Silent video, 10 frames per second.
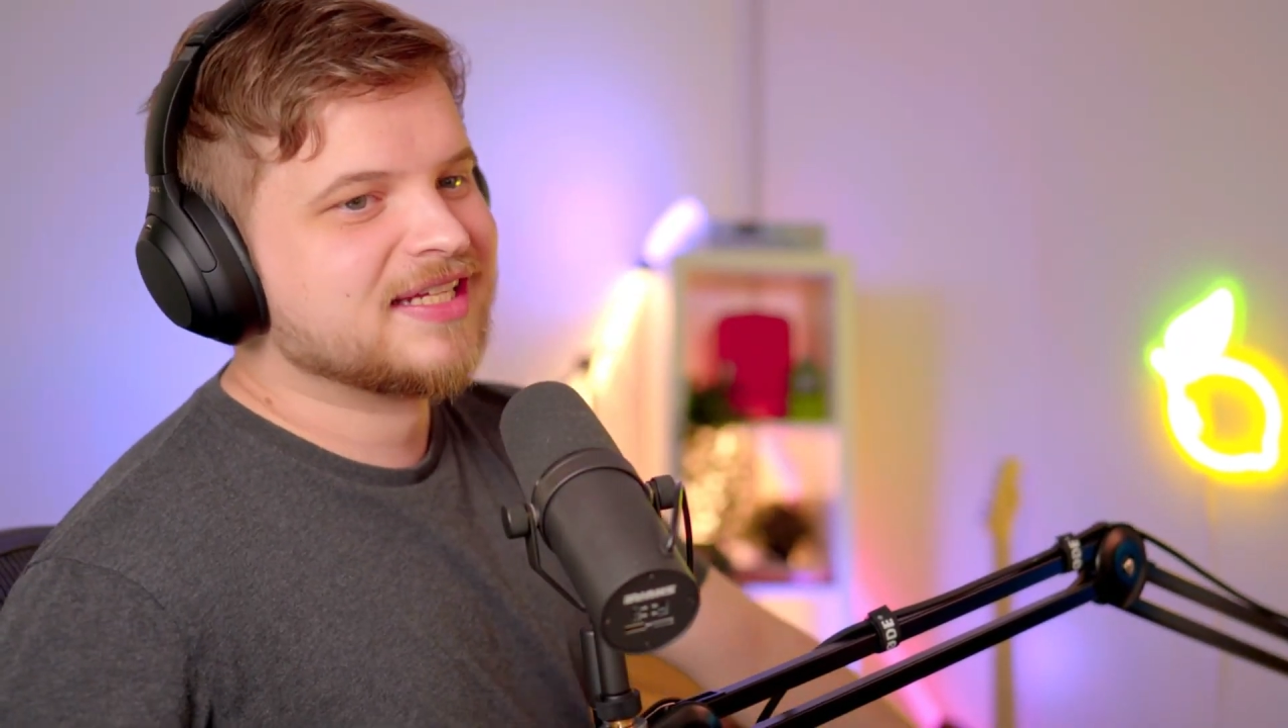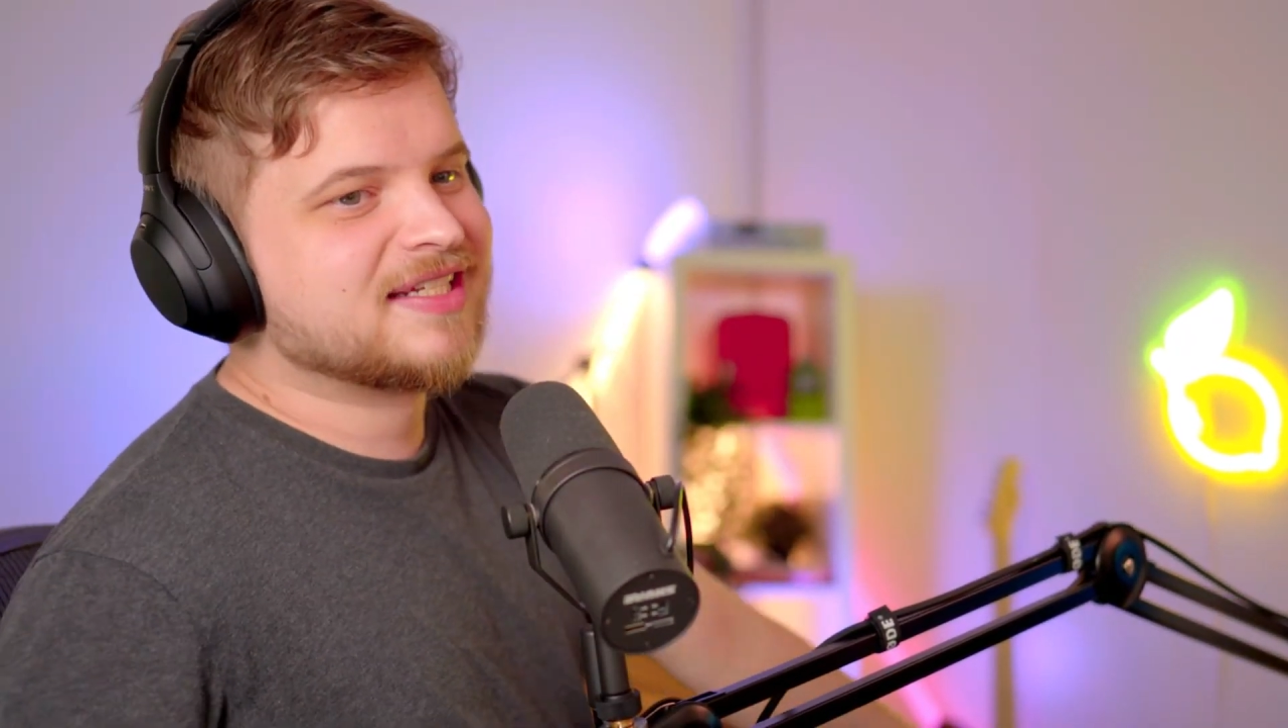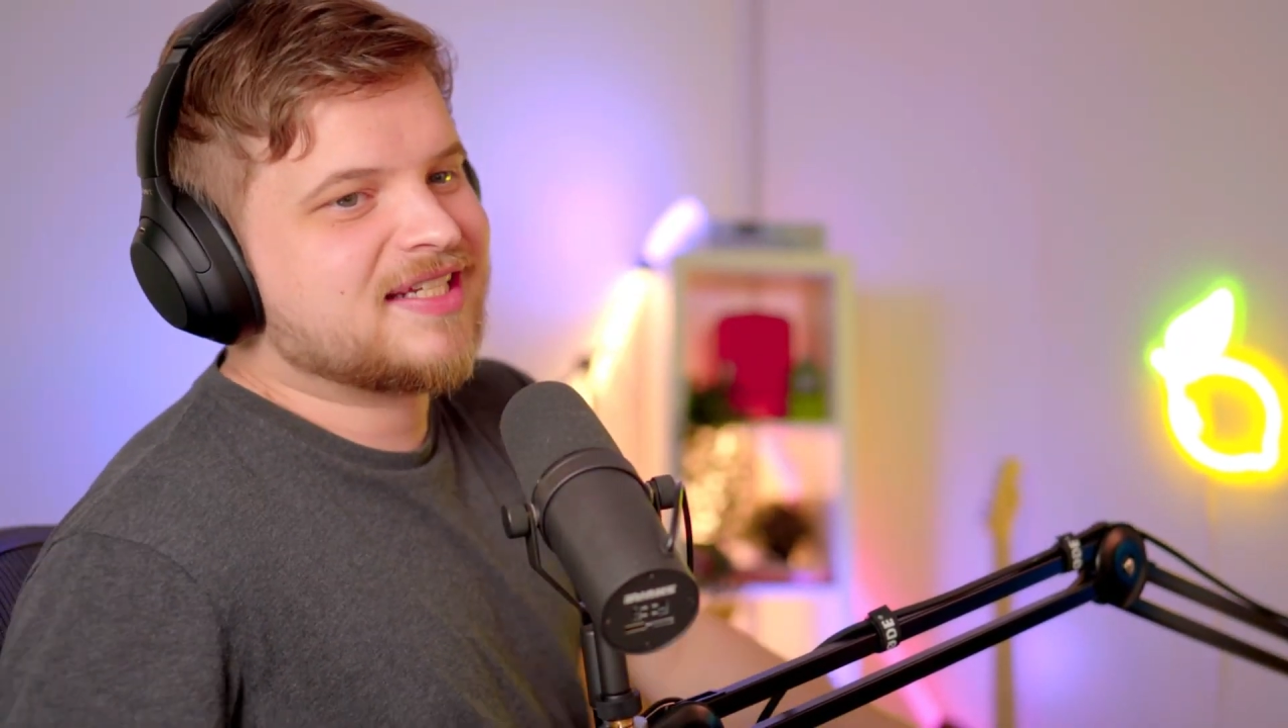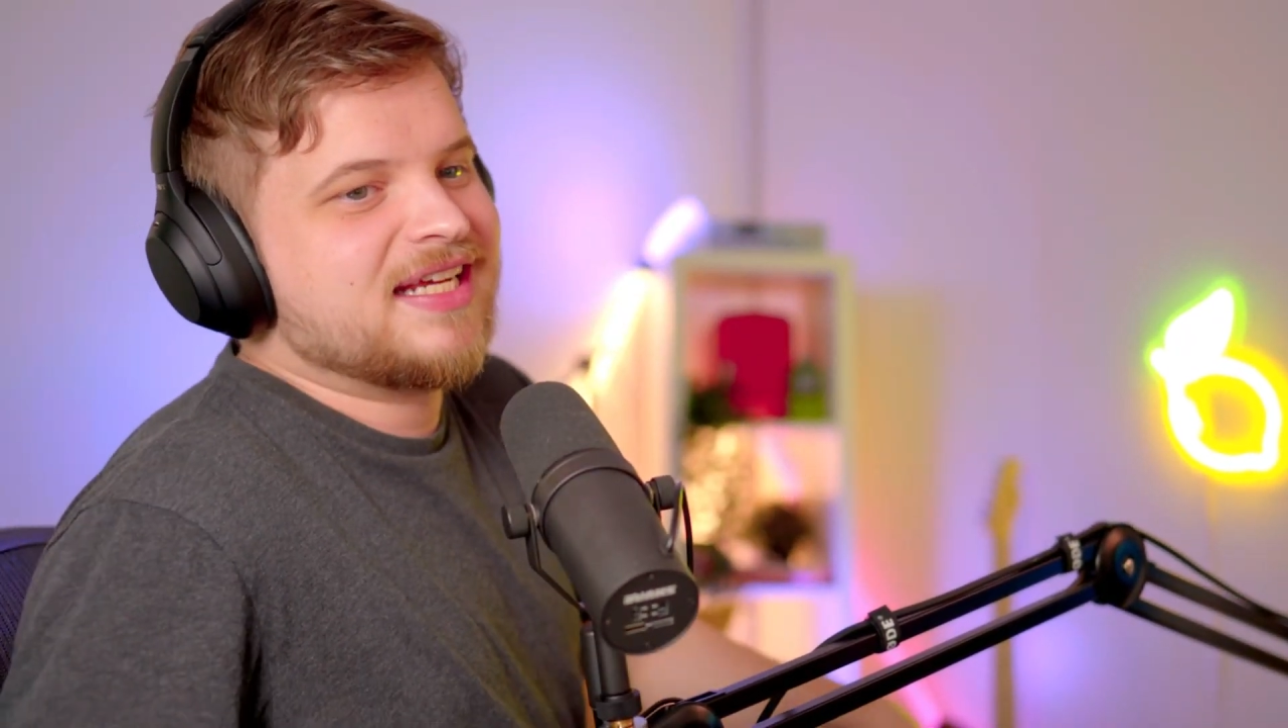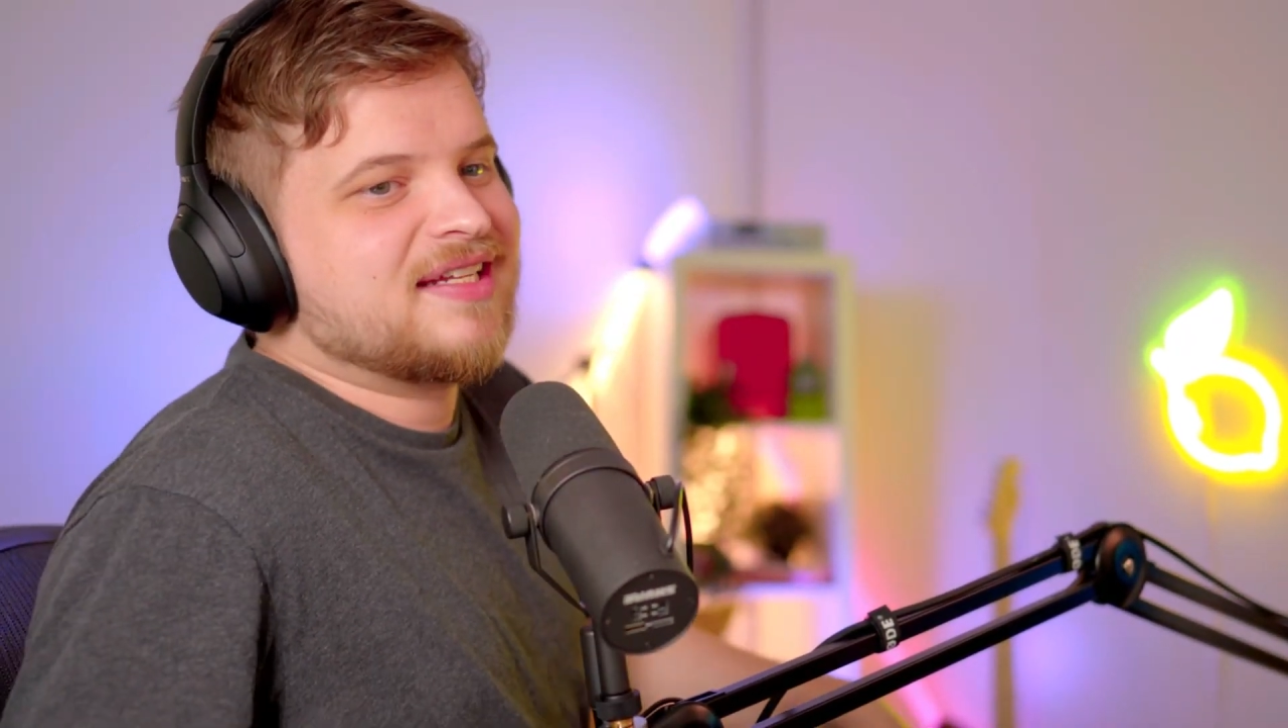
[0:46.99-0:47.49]

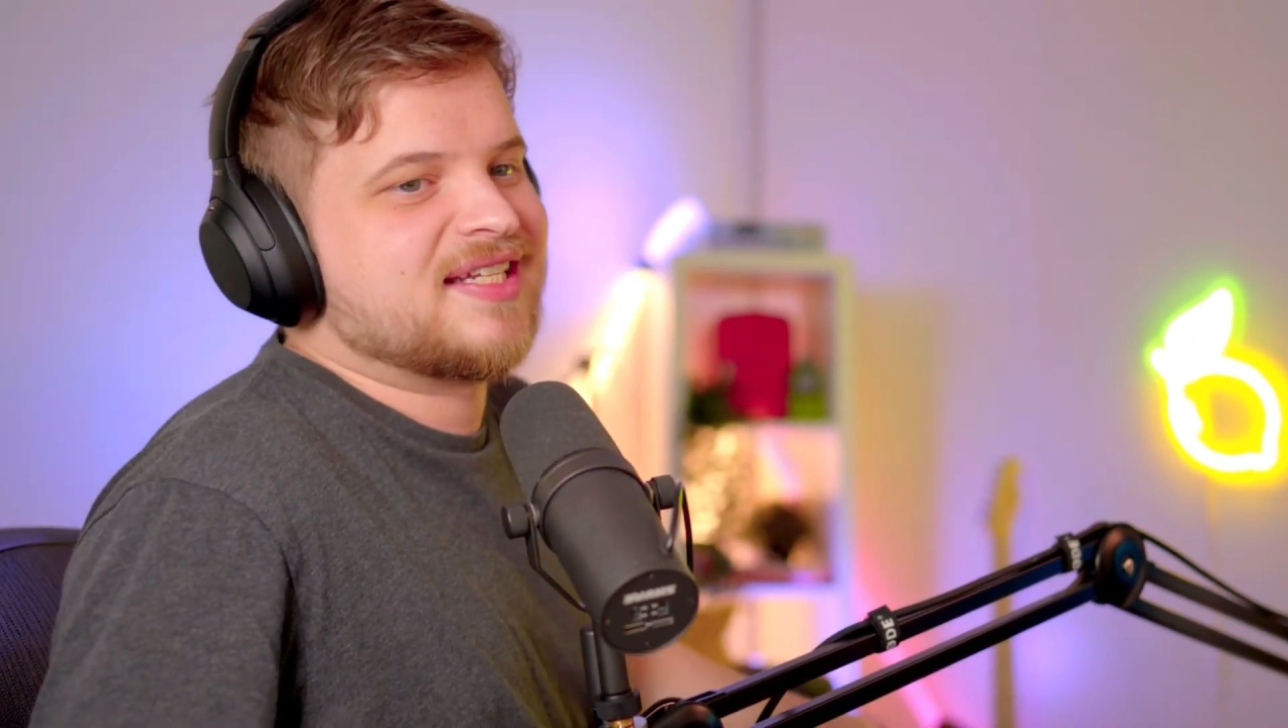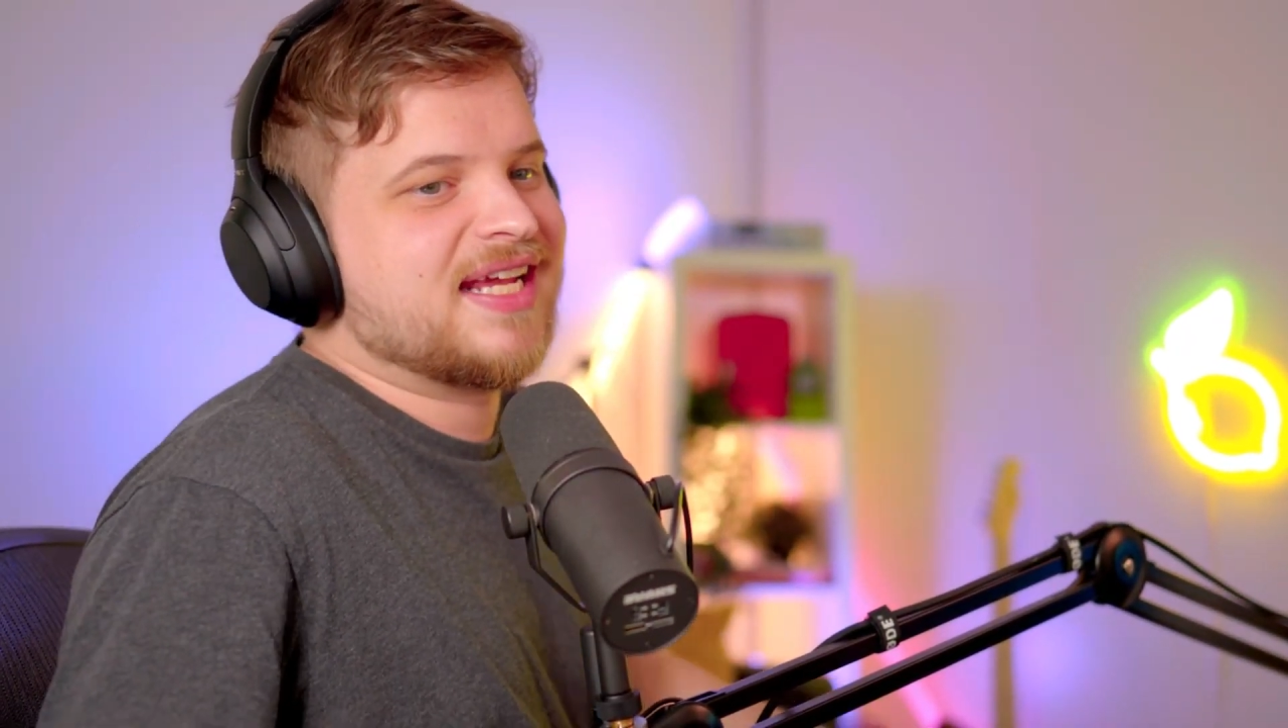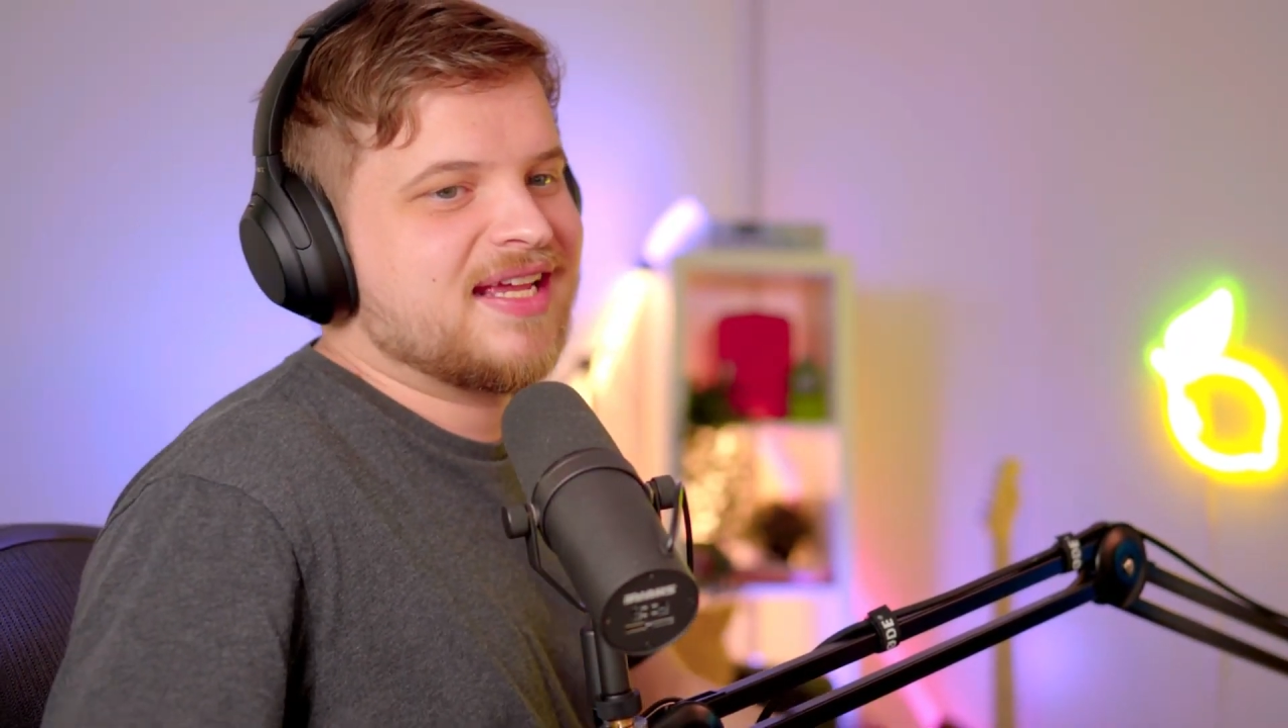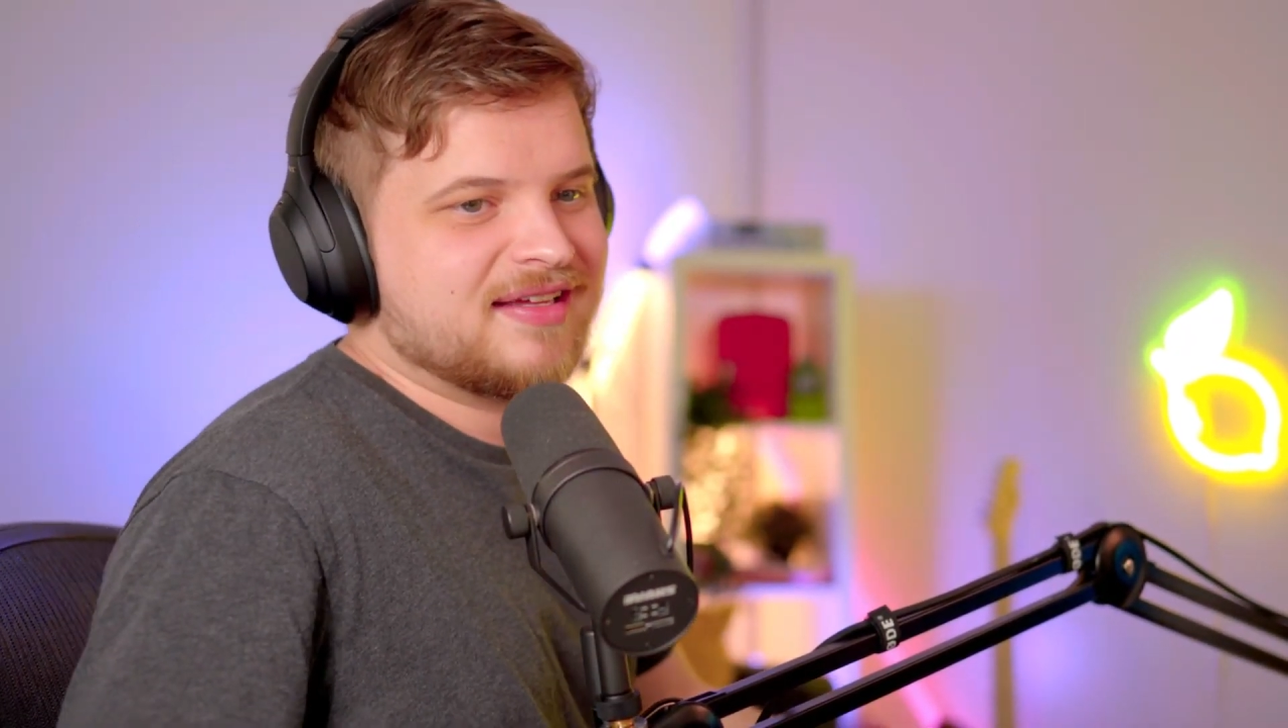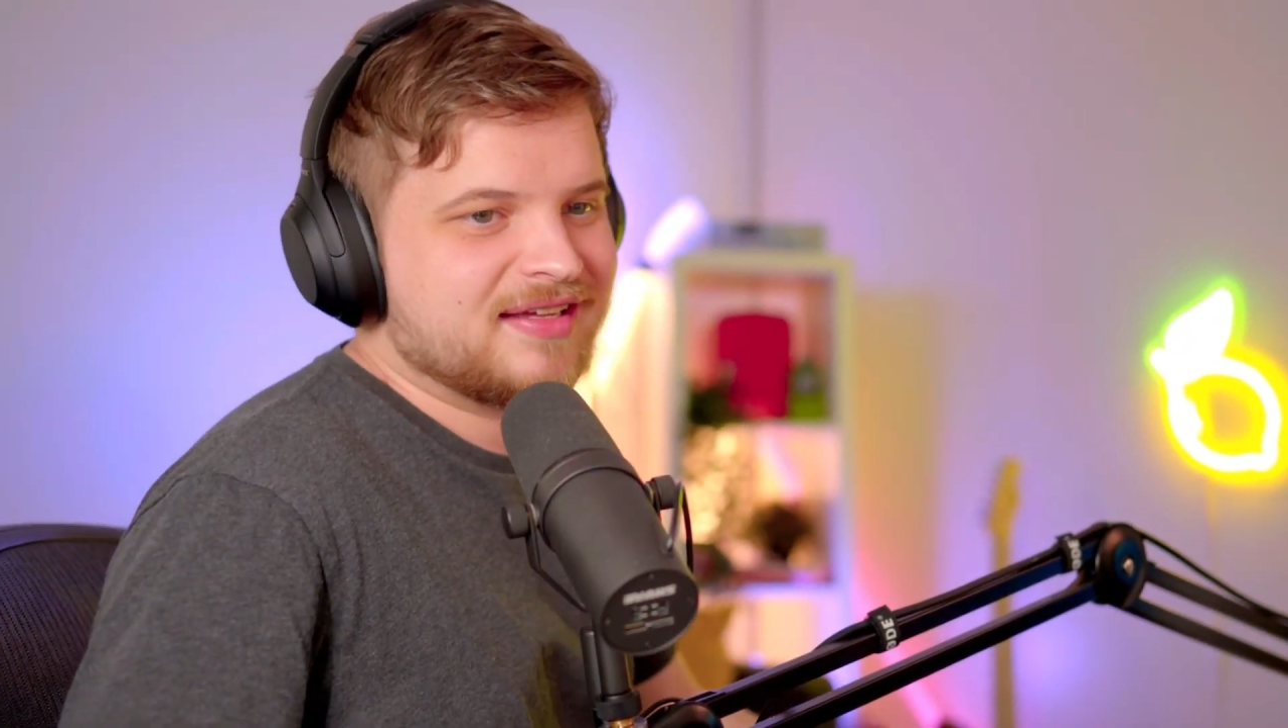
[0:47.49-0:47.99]

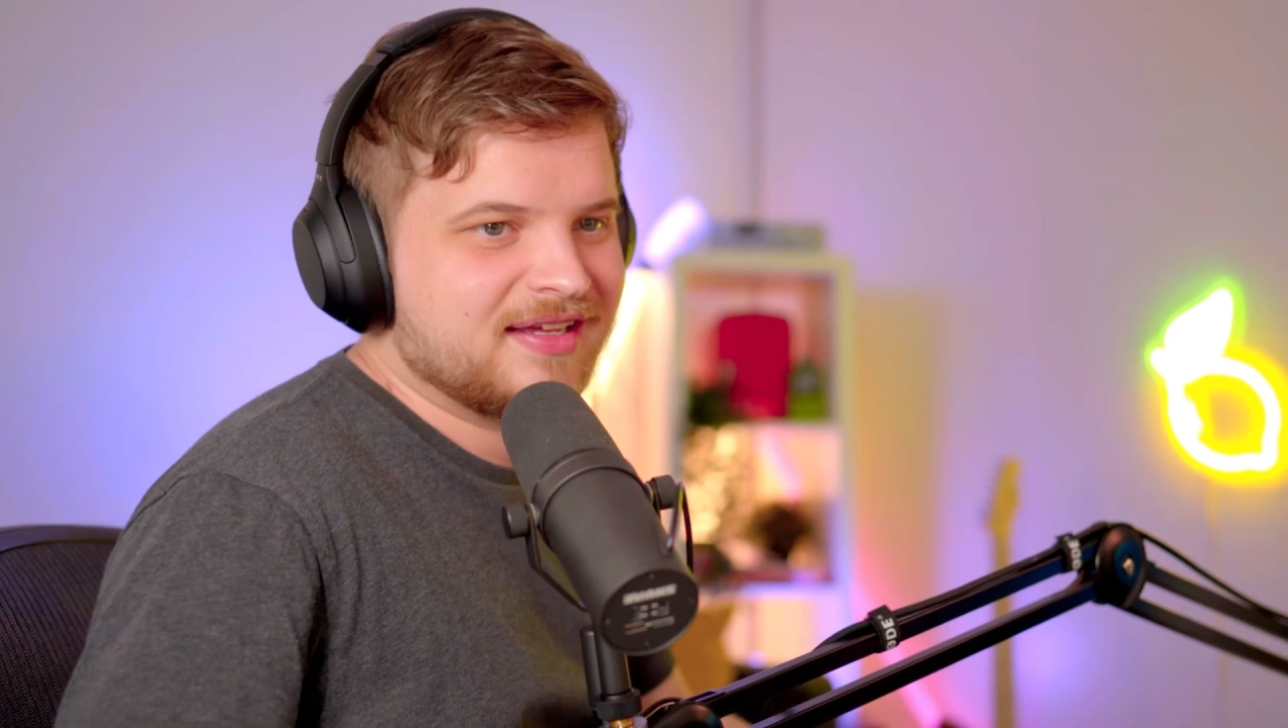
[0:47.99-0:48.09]
Cece,